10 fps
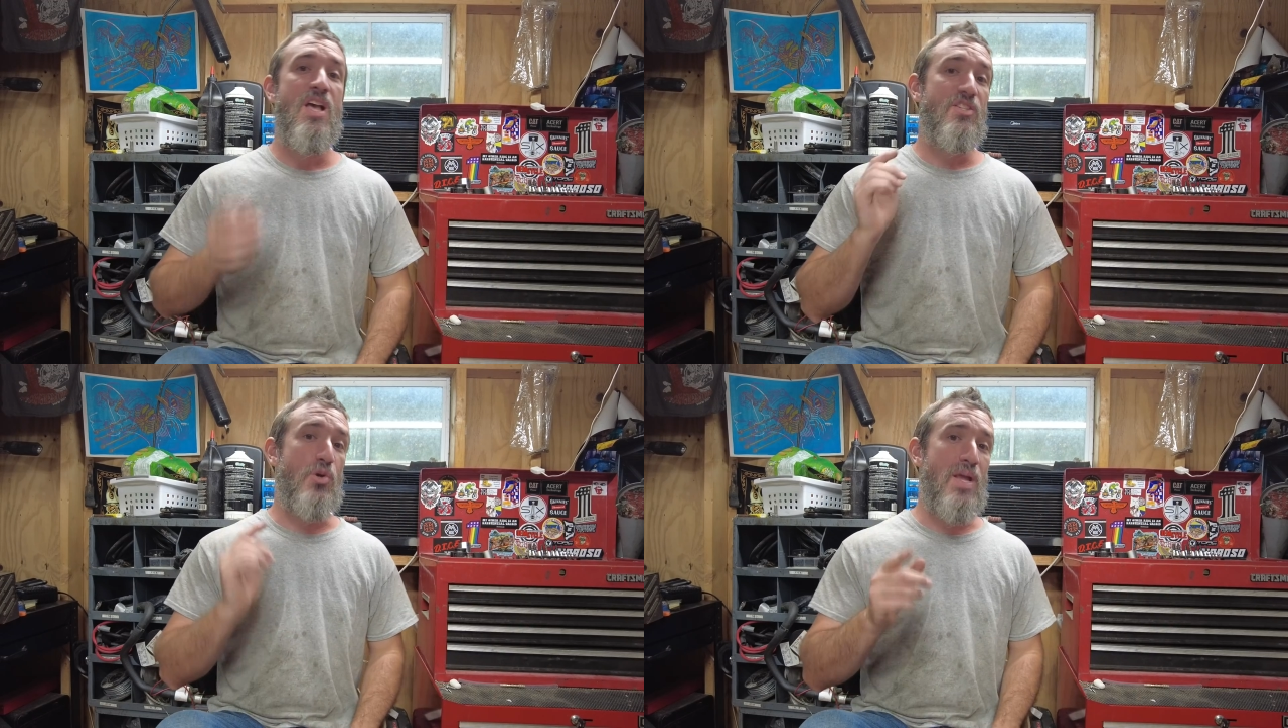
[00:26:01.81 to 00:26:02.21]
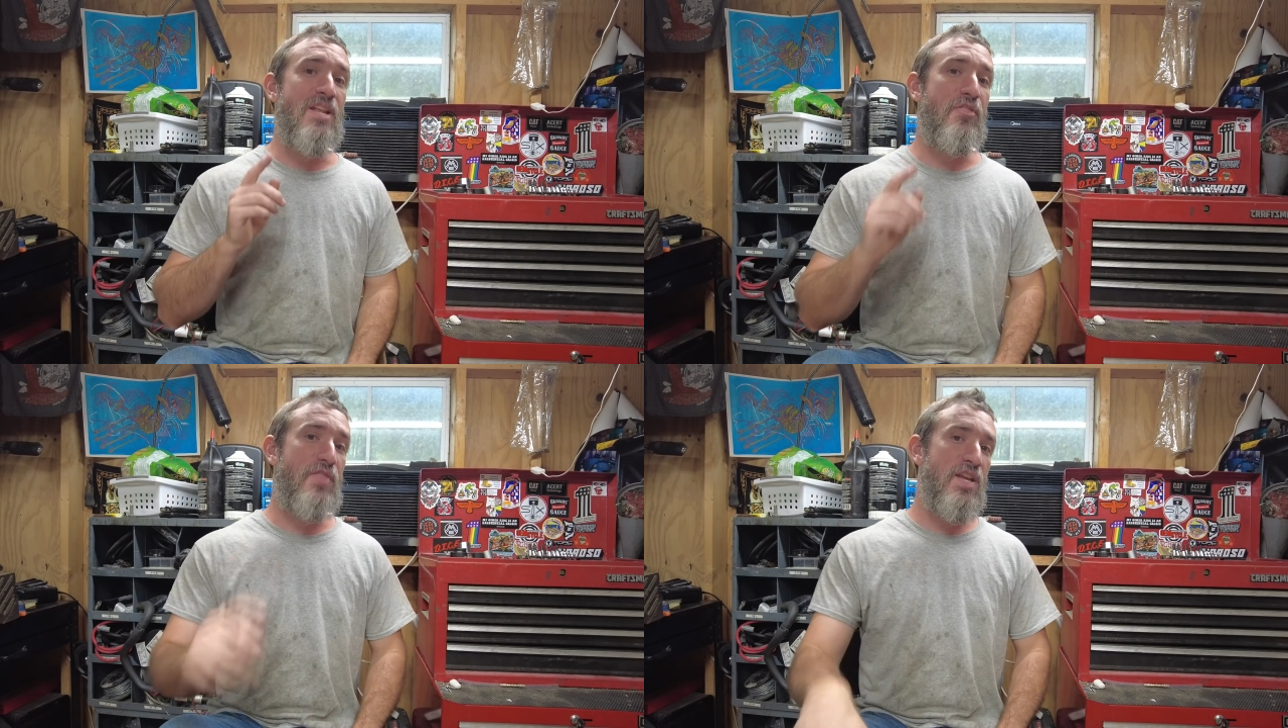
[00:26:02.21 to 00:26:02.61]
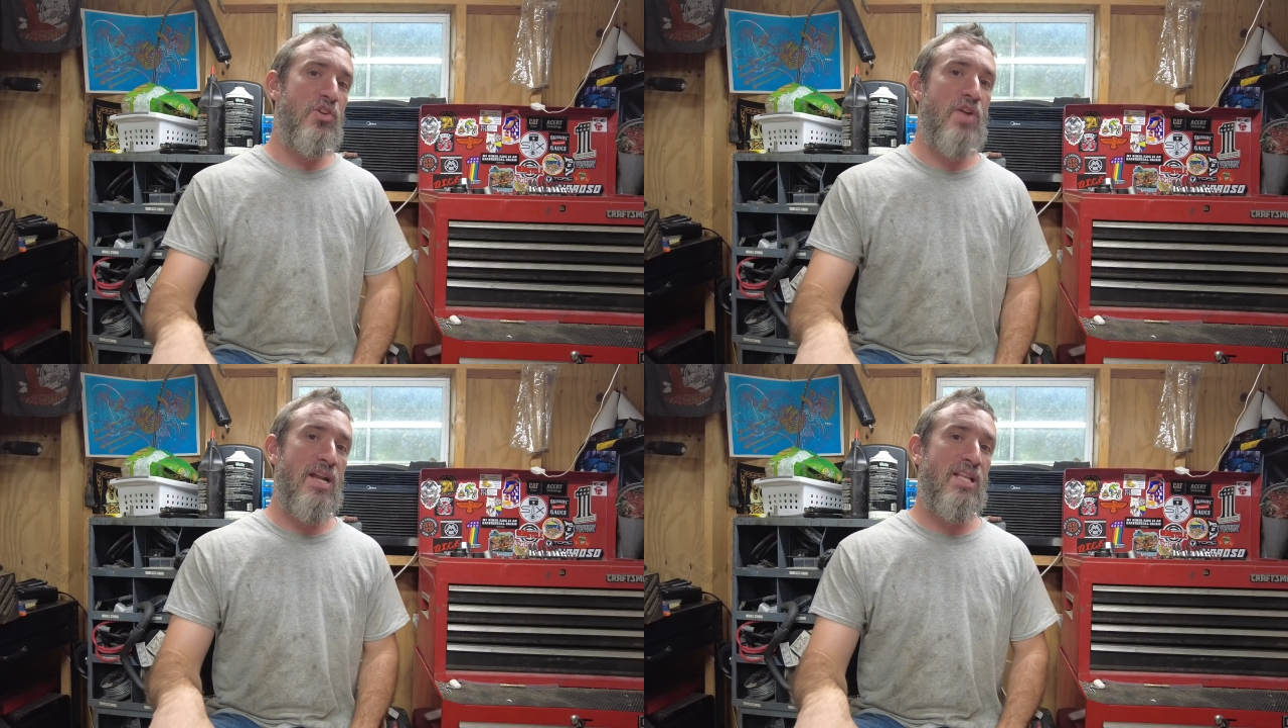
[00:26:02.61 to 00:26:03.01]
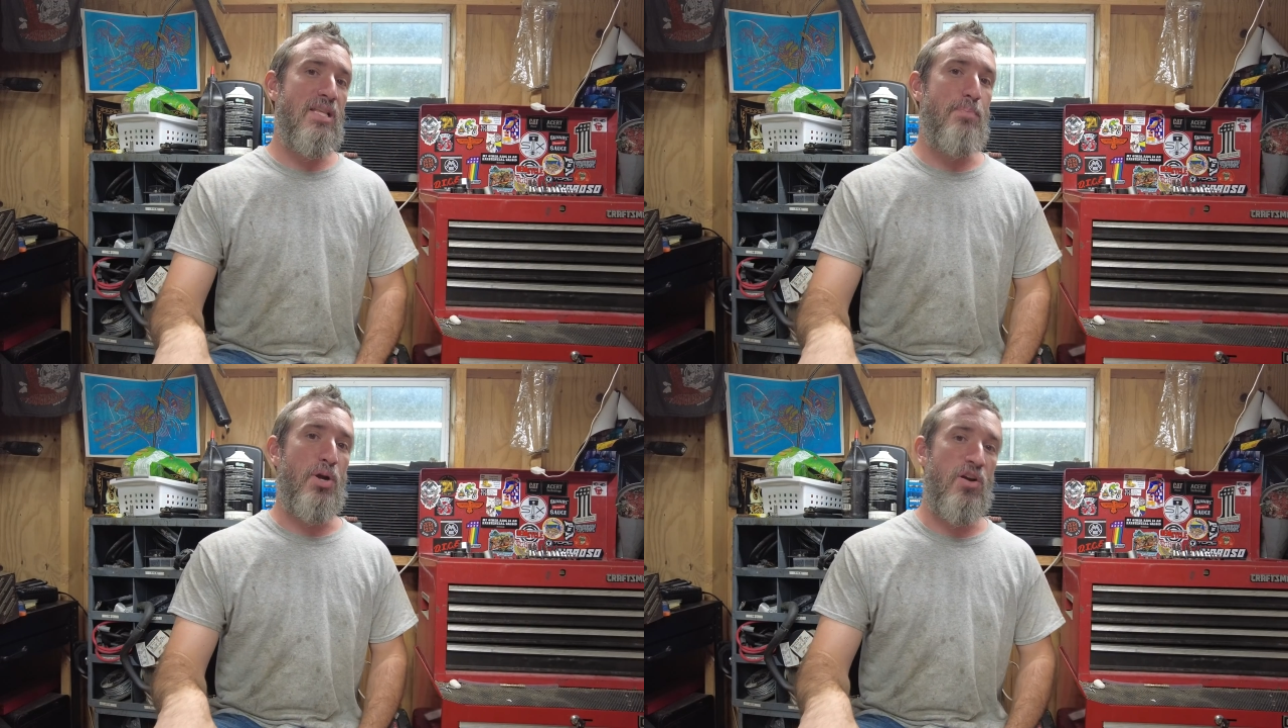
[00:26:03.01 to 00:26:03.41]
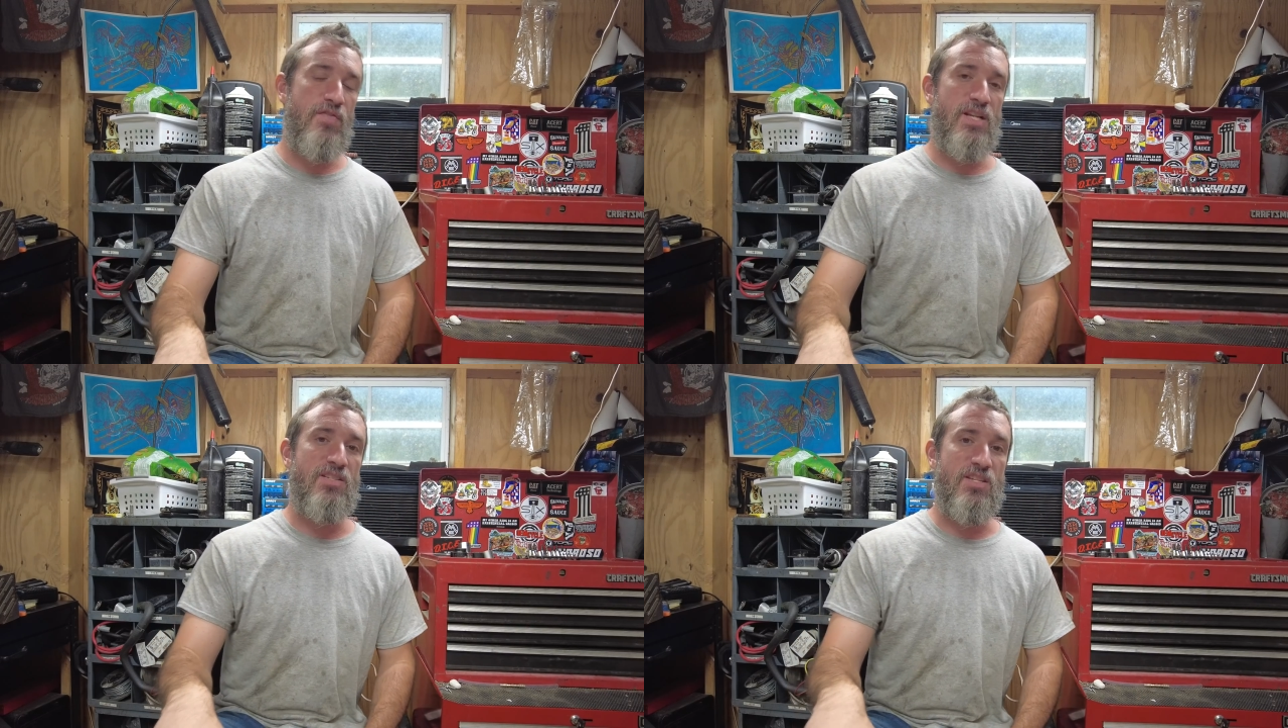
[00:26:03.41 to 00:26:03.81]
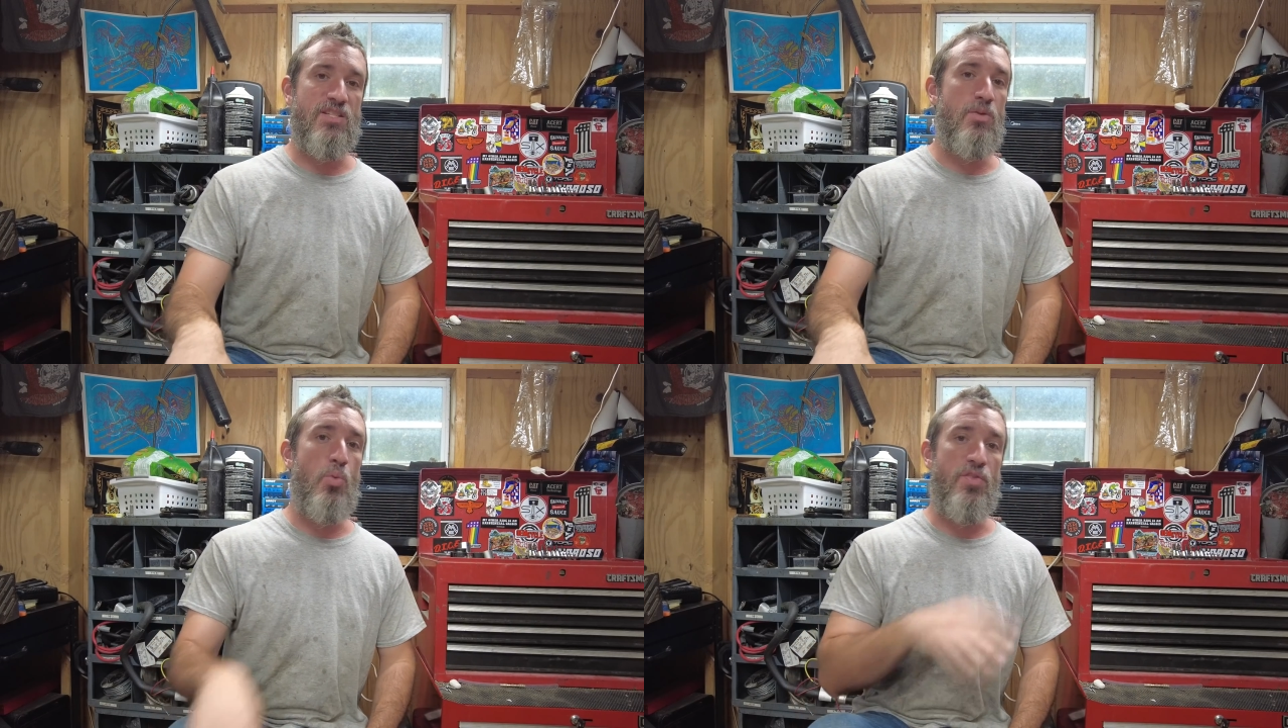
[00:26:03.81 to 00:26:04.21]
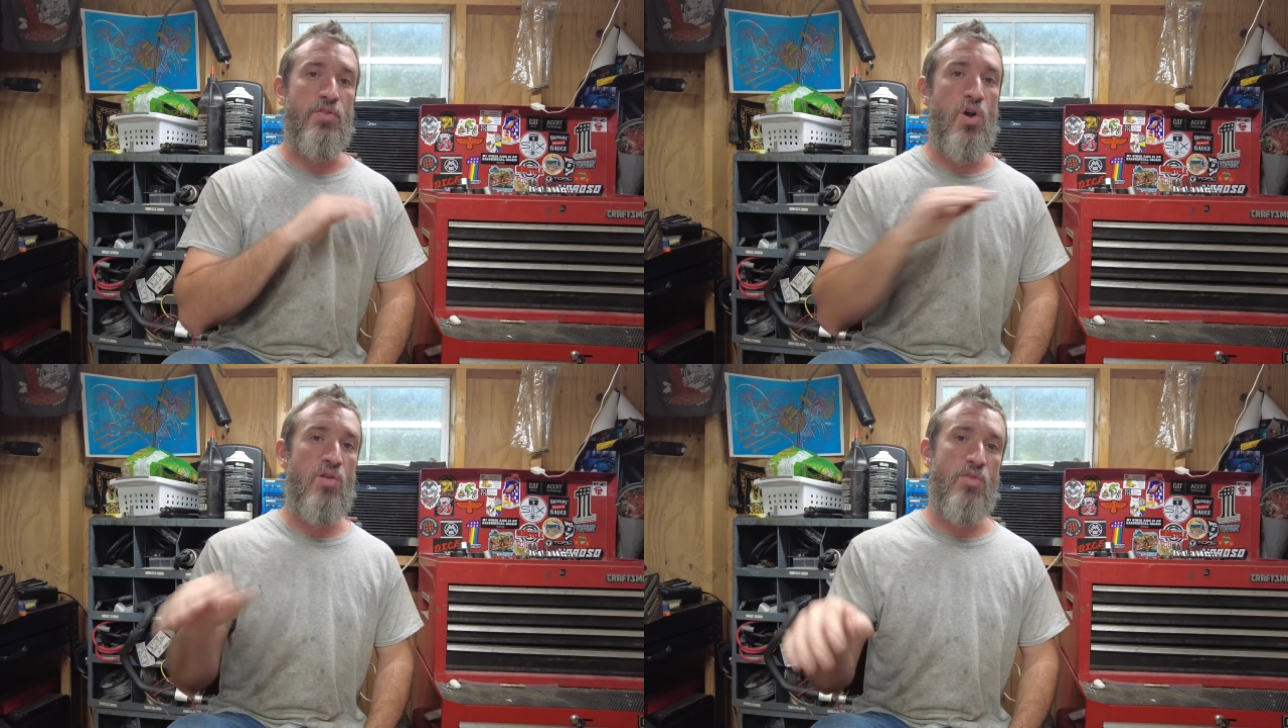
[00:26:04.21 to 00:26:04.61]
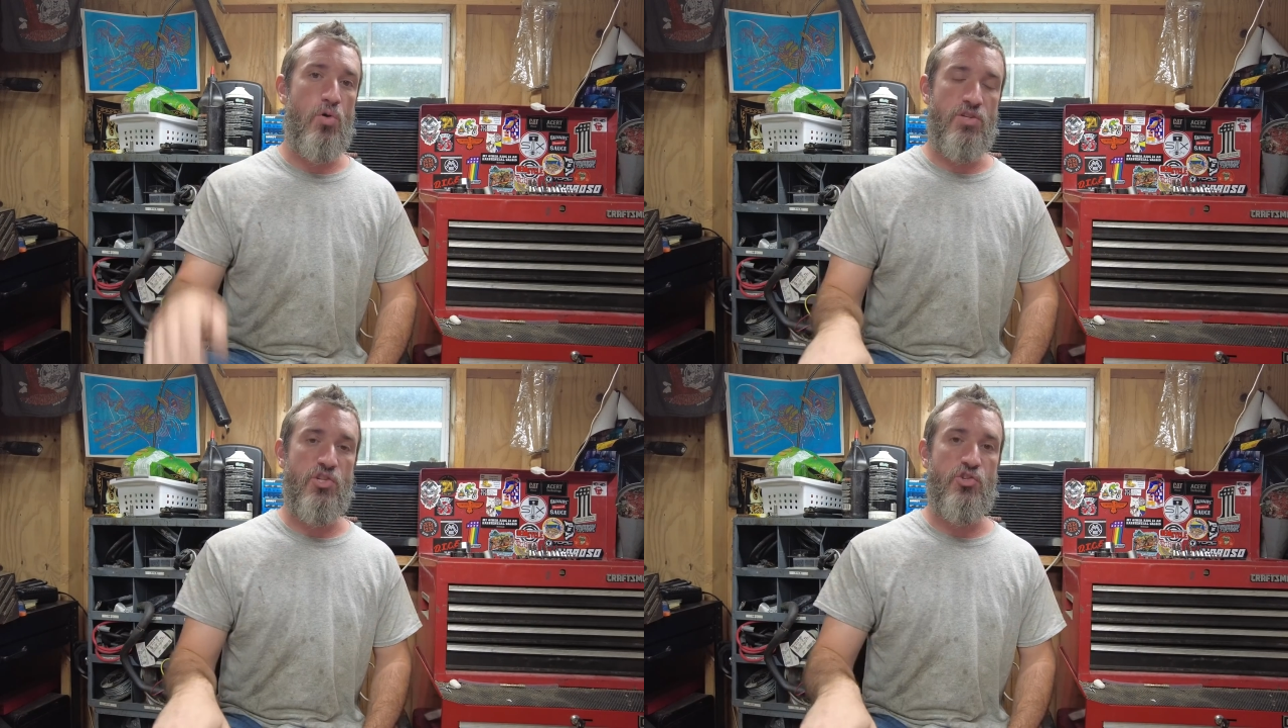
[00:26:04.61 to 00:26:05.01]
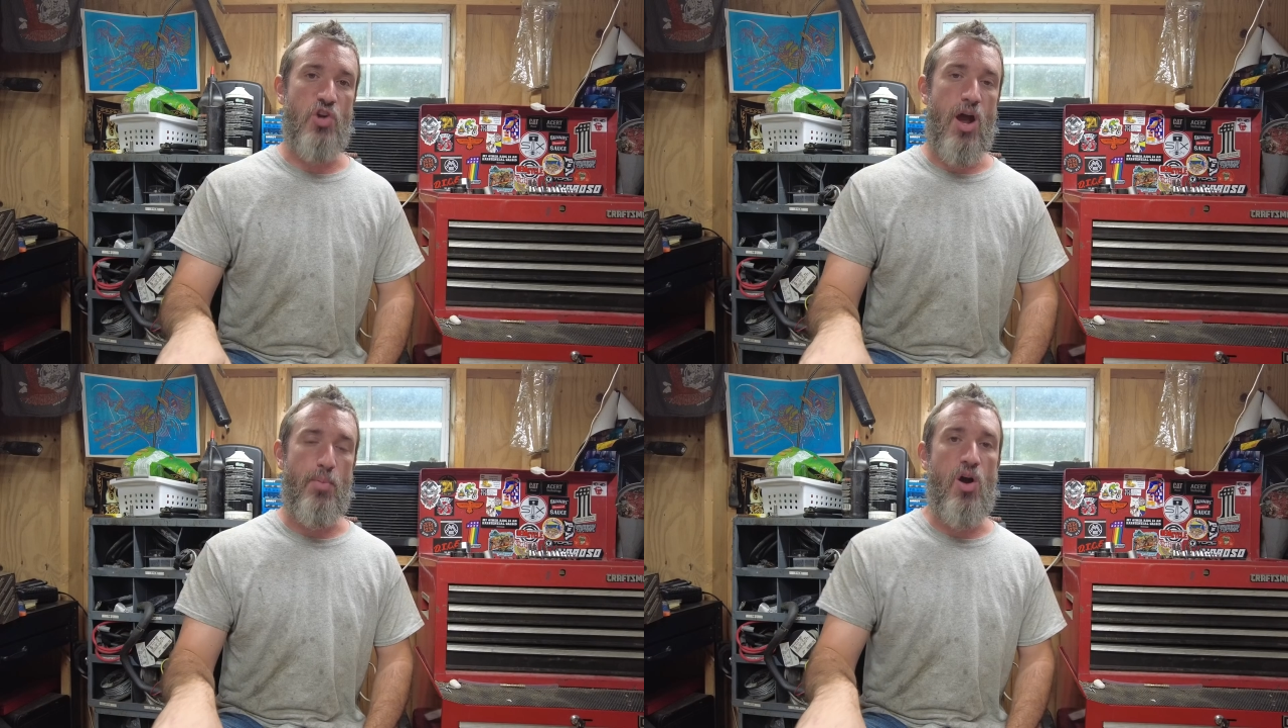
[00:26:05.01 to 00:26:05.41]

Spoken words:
So in a theoretically perfect system with no voltage drop,